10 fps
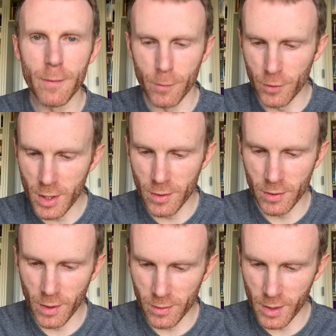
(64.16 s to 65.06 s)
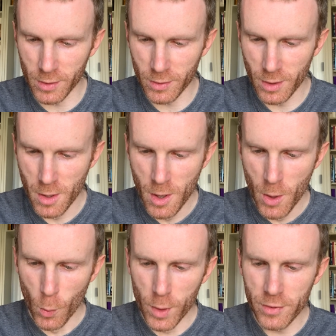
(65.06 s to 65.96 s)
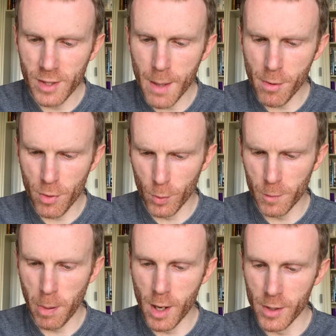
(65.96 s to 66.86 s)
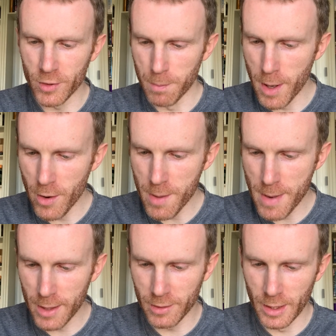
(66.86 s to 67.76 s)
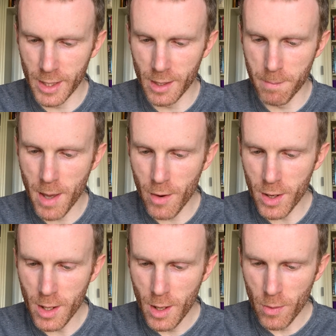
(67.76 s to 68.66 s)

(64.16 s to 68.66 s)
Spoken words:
of Jesus says this: When Sabbath was past, Mary Magdalene and Mary,